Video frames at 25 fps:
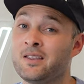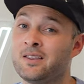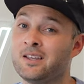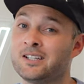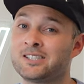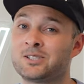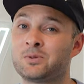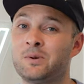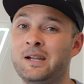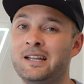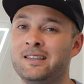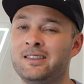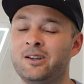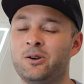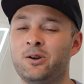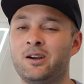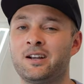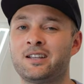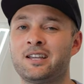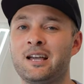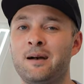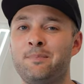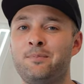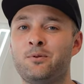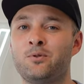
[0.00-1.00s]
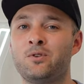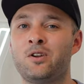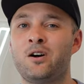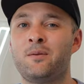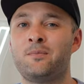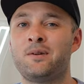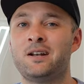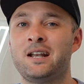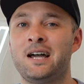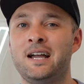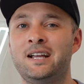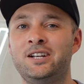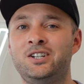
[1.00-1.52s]
This week there are a couple
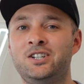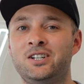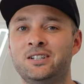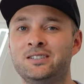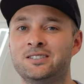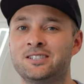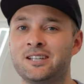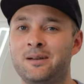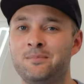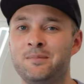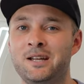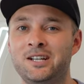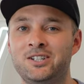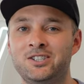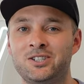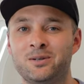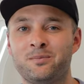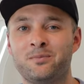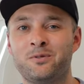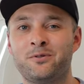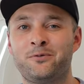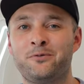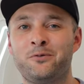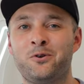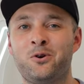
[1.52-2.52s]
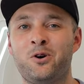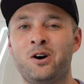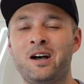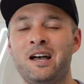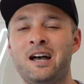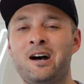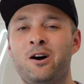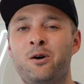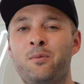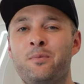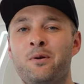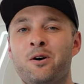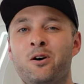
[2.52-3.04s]
nominations I mentioned before.
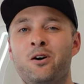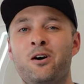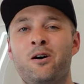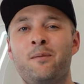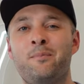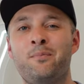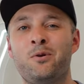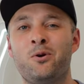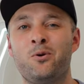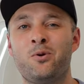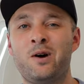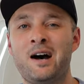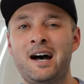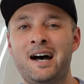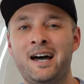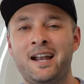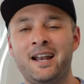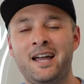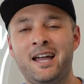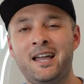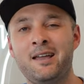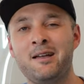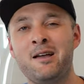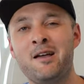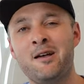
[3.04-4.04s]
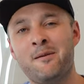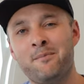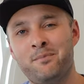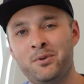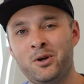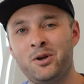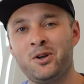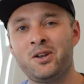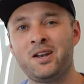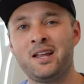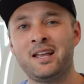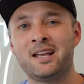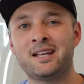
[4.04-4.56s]
Albert Hopoate
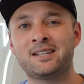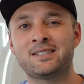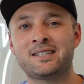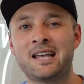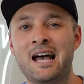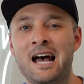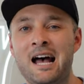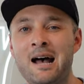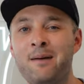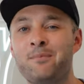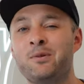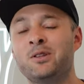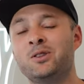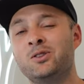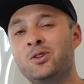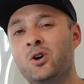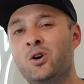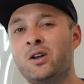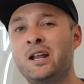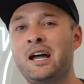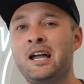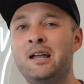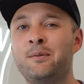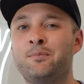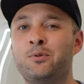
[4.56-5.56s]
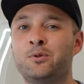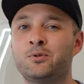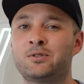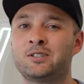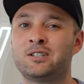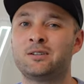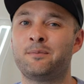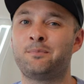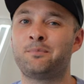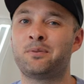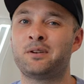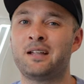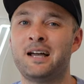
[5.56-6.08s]
burning his arm, not able
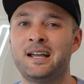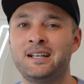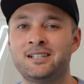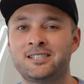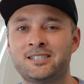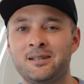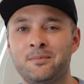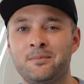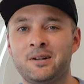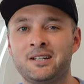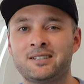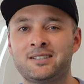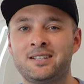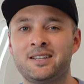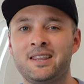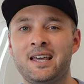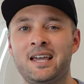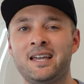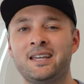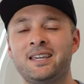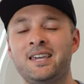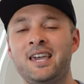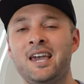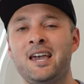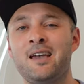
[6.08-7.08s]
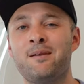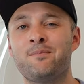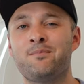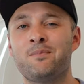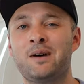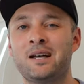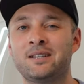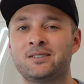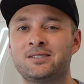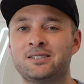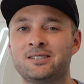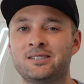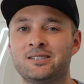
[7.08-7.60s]
to play. Similar to that Cam
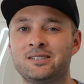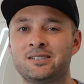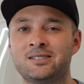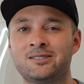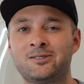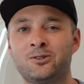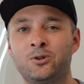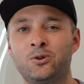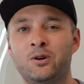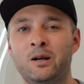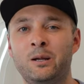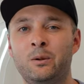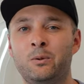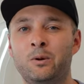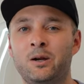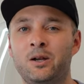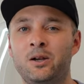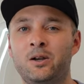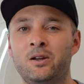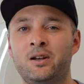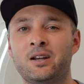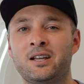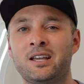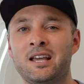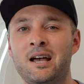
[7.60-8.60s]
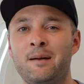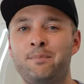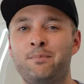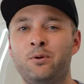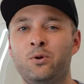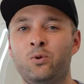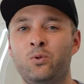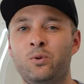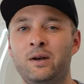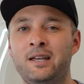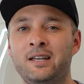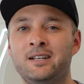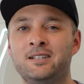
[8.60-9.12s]
Munster story we heard a
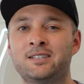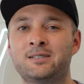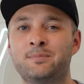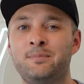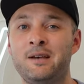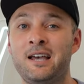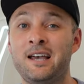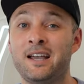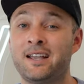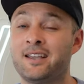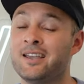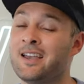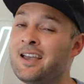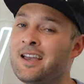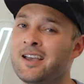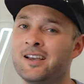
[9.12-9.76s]
couple weeks back.